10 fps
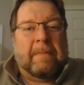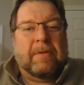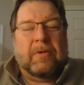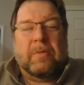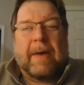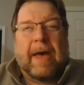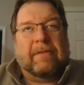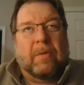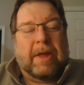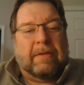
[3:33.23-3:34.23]
who passed
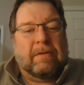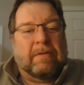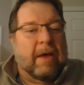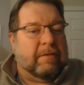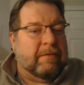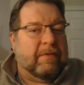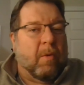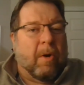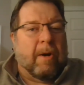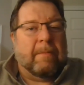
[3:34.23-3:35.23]
away in
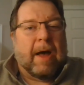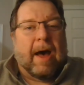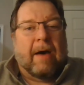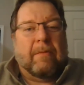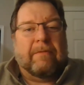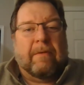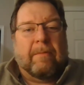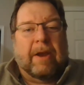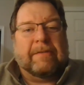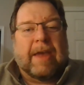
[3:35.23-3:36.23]
2004 from
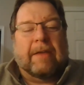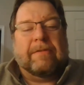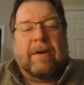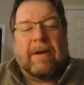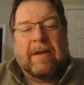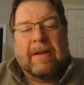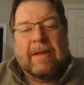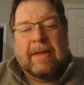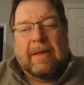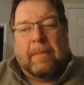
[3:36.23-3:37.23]
breast cancer.
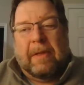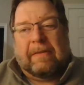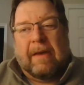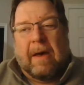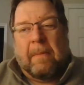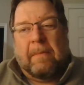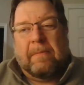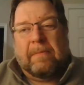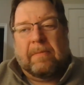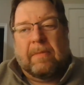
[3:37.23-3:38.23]
But
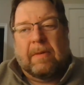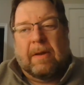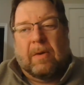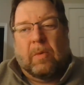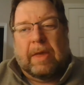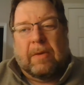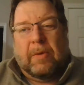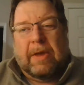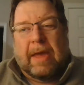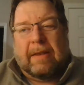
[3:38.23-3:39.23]
we
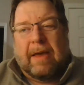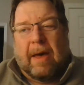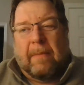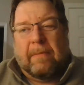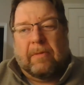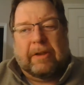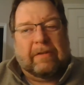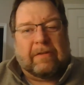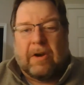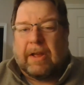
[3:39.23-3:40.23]

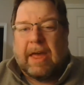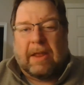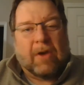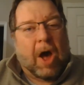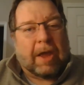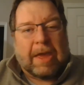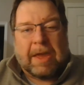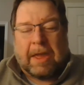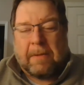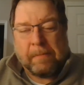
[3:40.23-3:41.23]
just started kind of
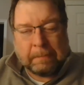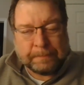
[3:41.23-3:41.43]
talking, and